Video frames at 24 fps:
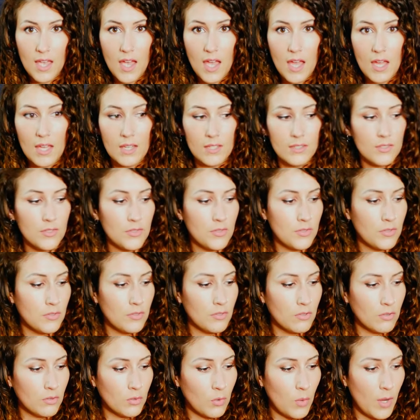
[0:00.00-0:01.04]
and
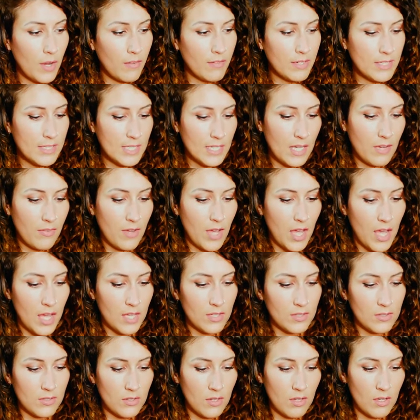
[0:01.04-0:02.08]
quite recently I've
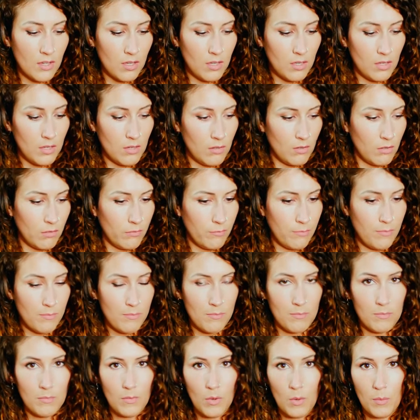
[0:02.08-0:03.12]
had a lot of
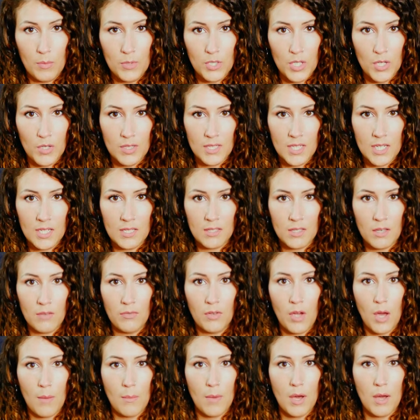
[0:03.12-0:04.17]
opportunities that
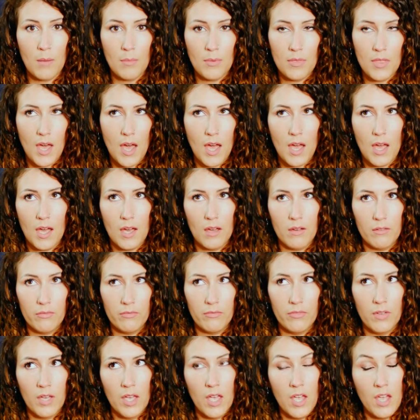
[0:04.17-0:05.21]
have come up that
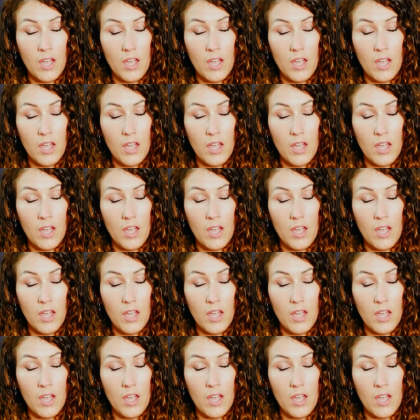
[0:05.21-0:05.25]
have